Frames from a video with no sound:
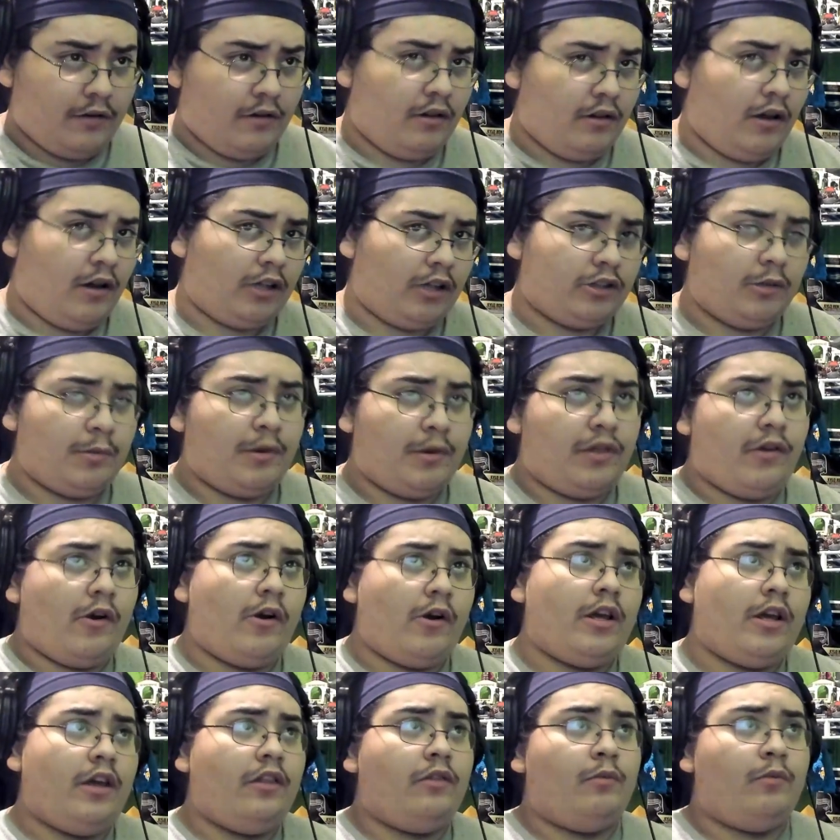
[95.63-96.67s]
October
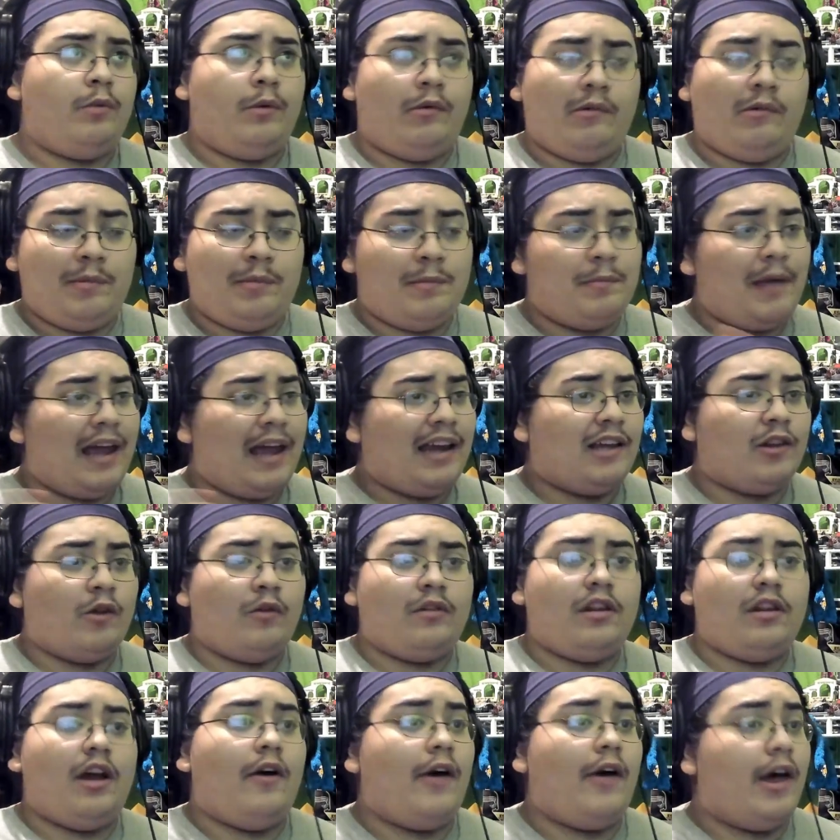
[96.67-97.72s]
30th. We will be banging
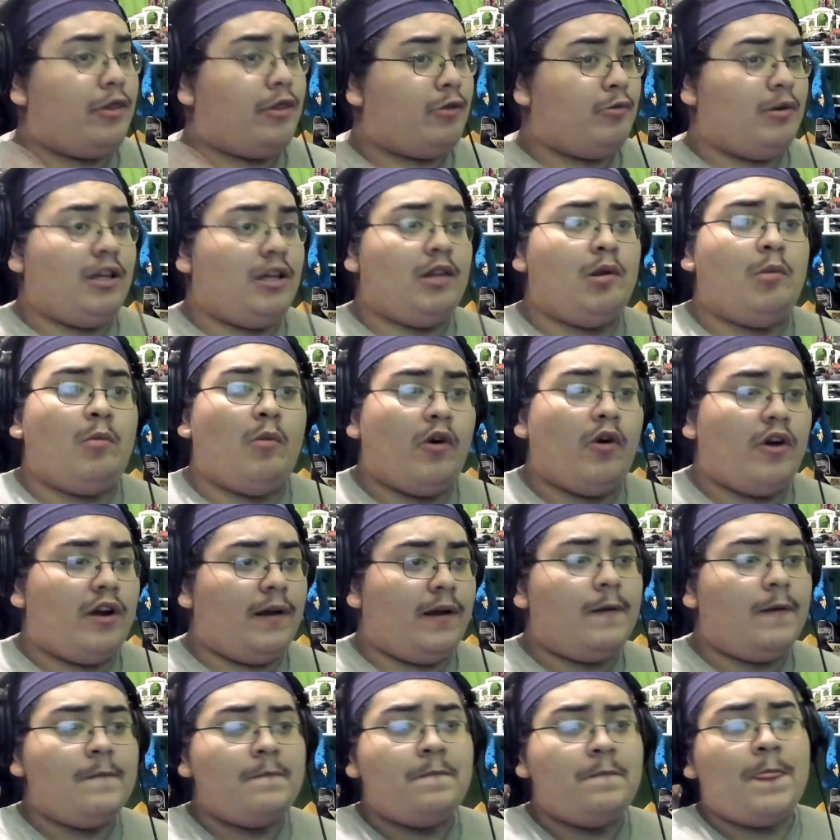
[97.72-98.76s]
those out at 3 in the
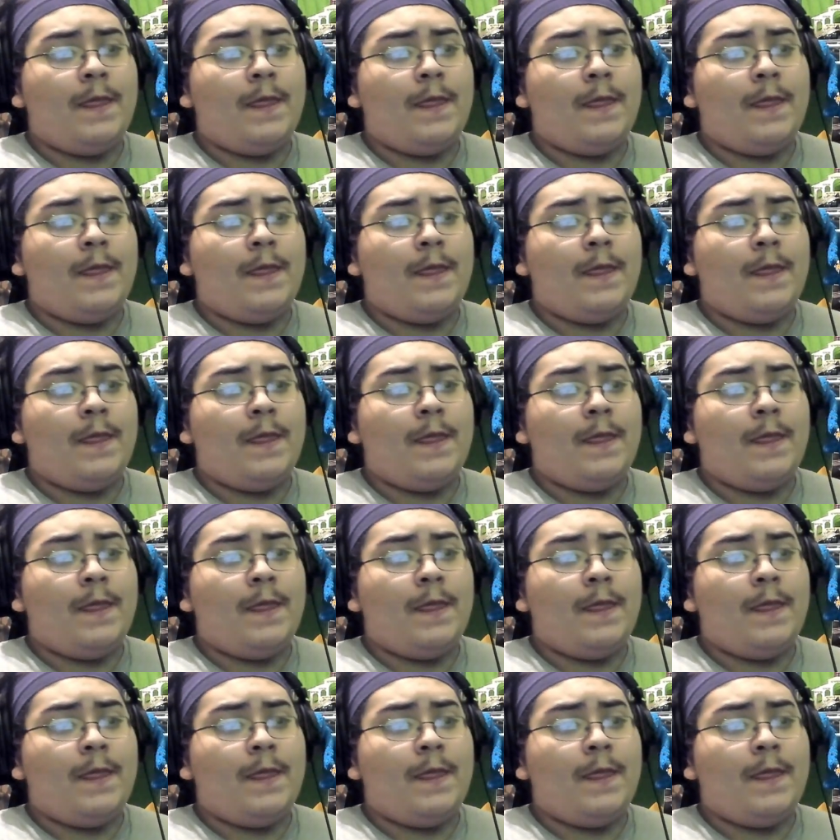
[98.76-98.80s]
morning.